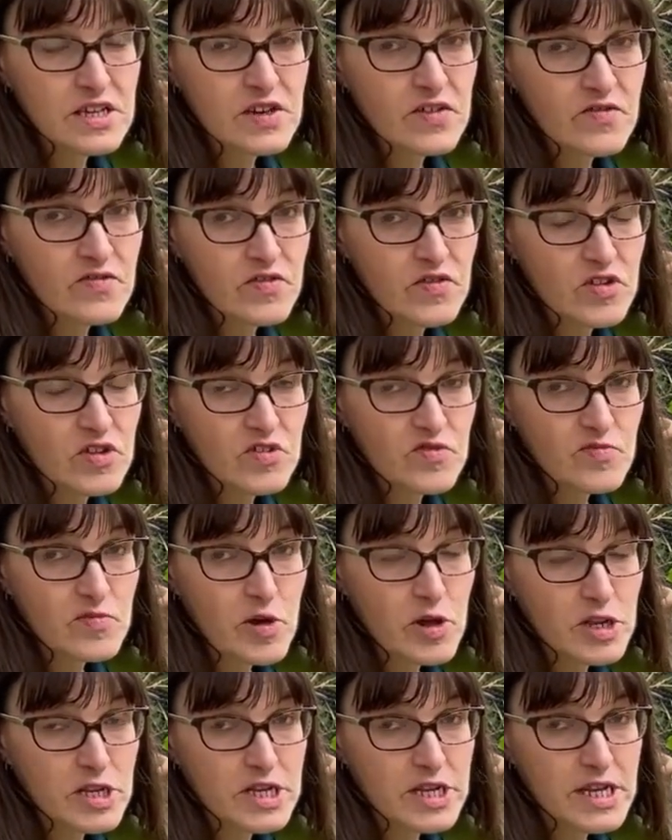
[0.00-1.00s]
full of
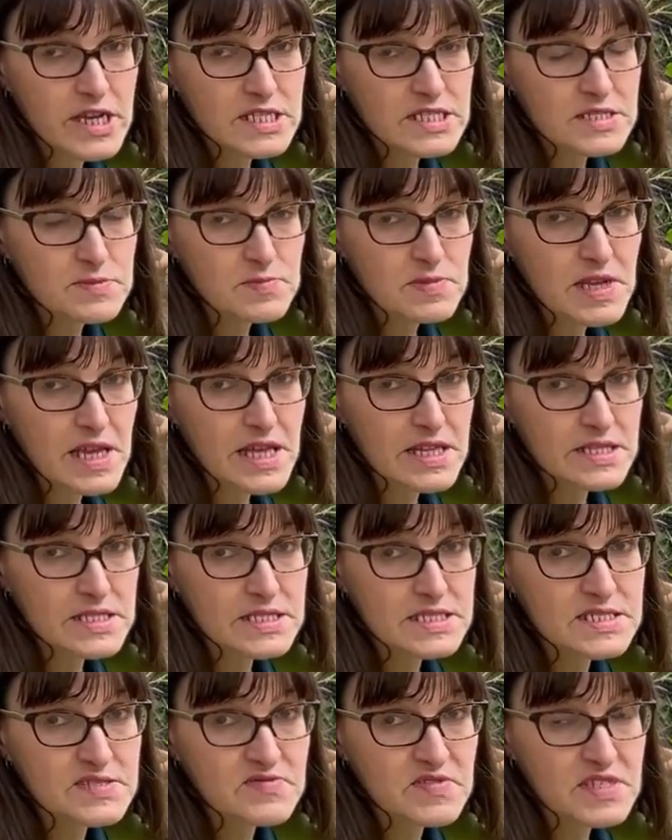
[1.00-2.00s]
pollinator
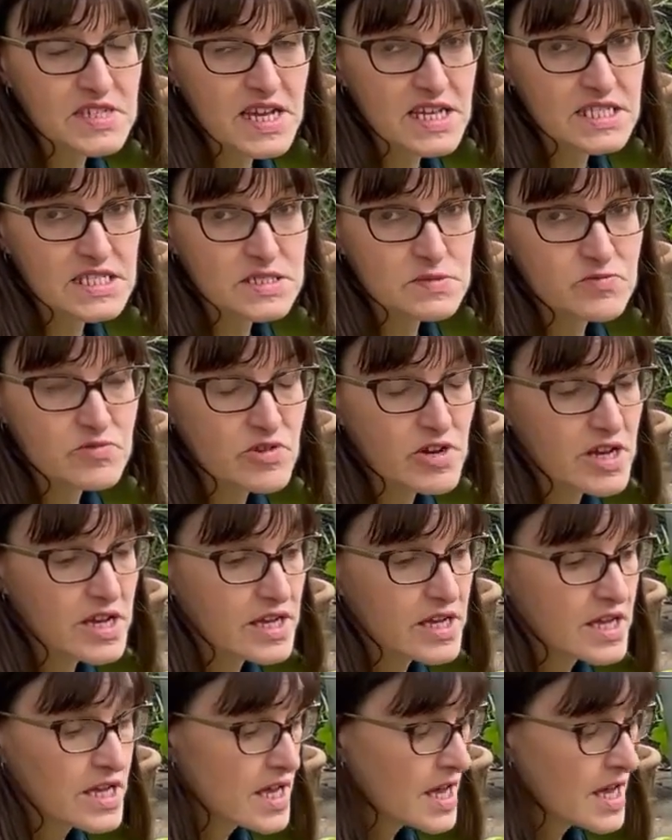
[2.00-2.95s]
plants for next spring.